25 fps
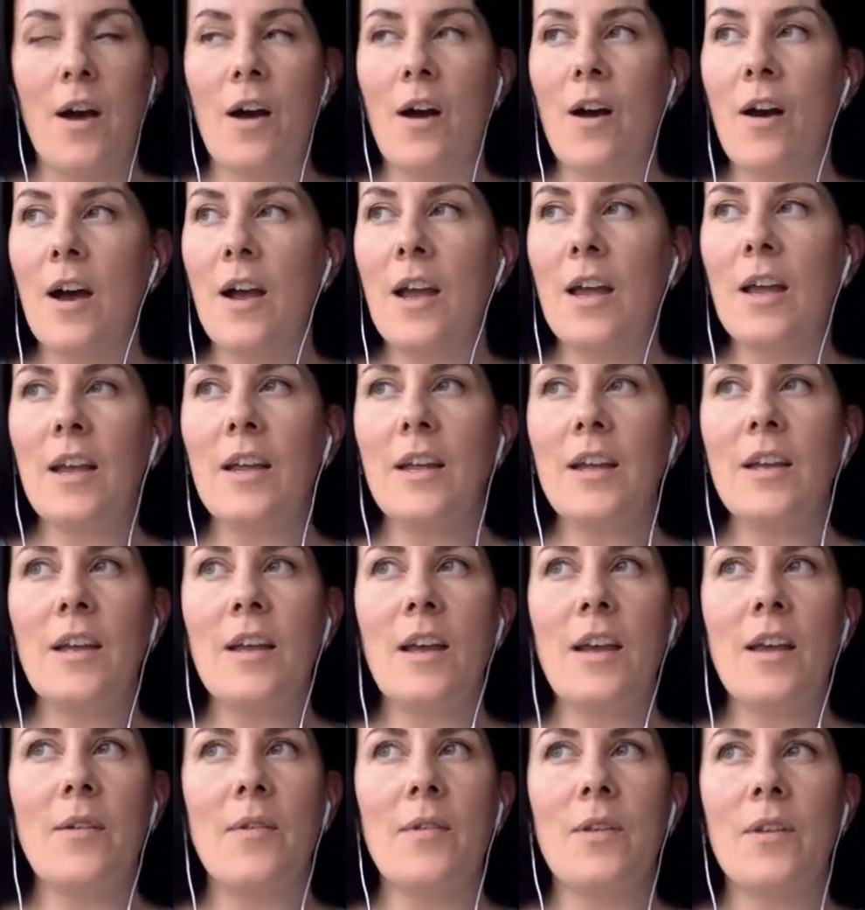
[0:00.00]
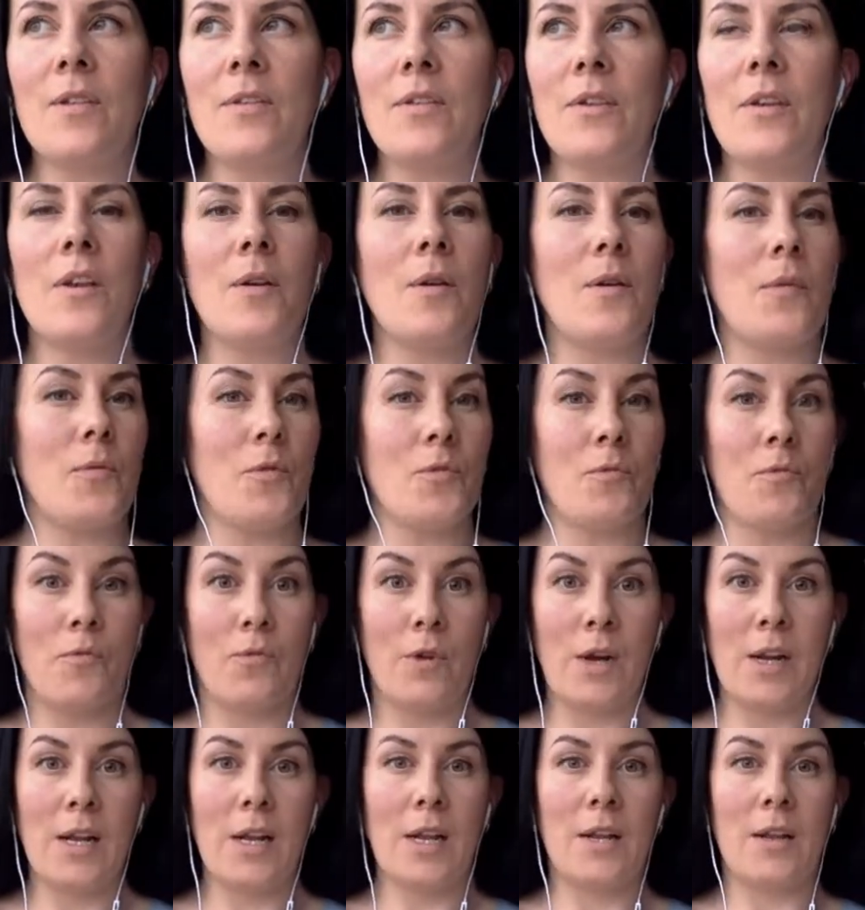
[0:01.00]
It's
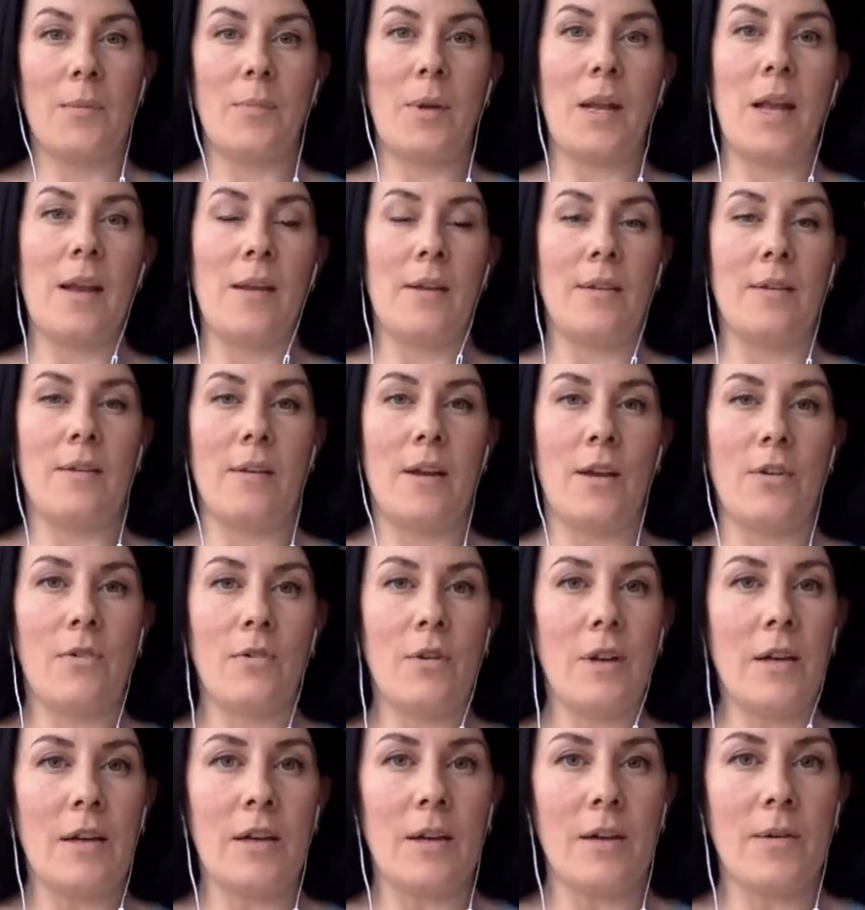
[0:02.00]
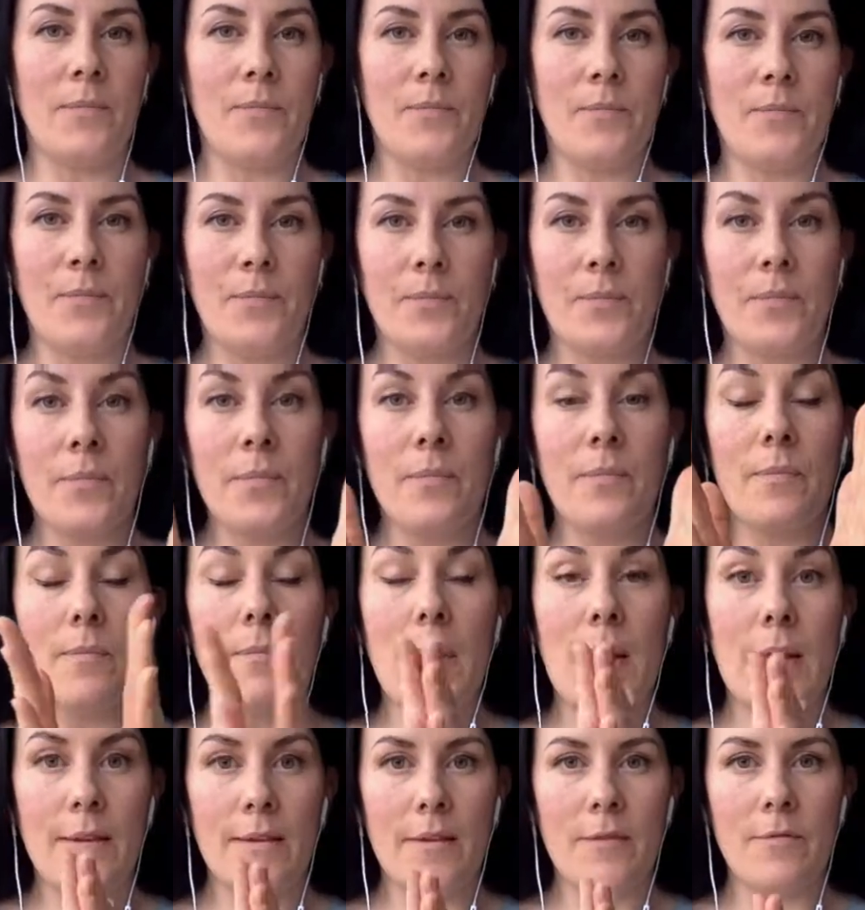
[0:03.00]
really in the planning stage right now,
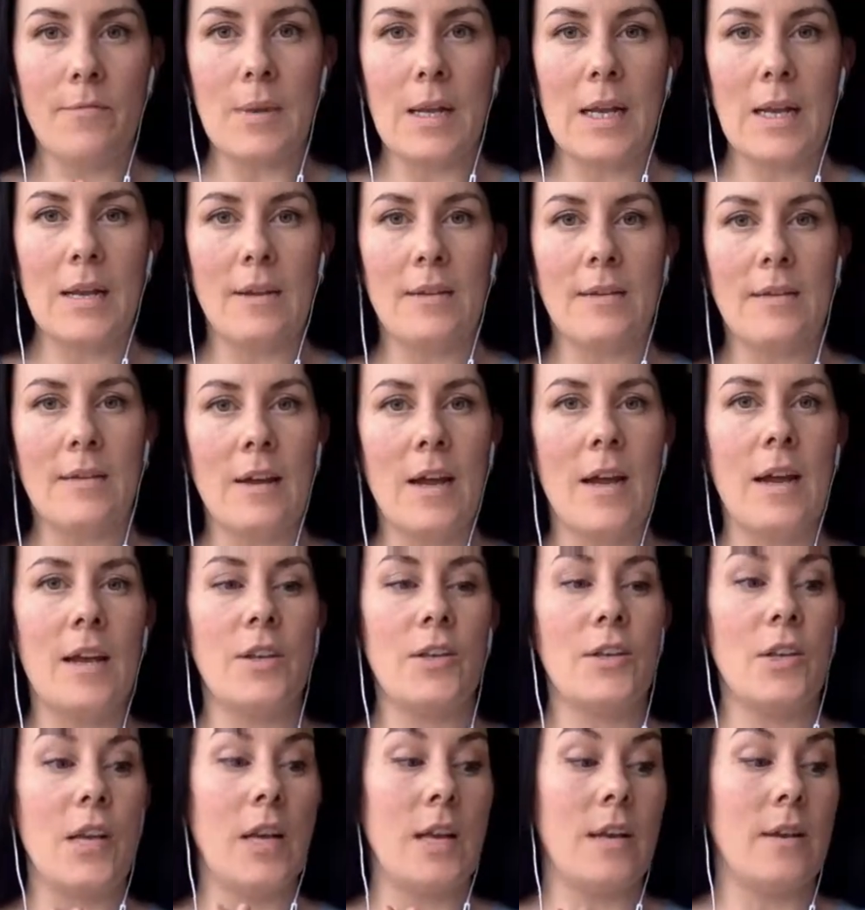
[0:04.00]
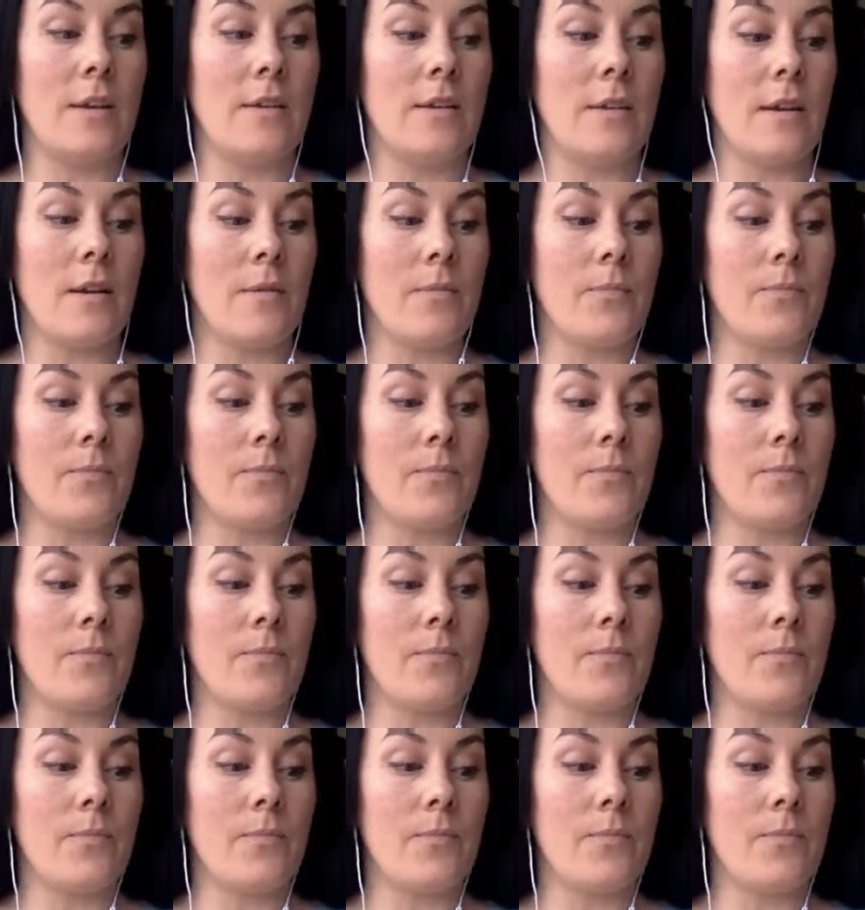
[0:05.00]
massive planning stage, and